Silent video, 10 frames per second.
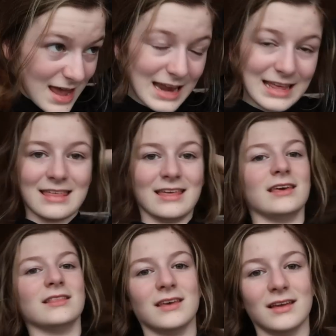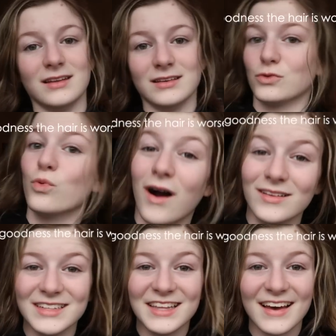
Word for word: anything that is quality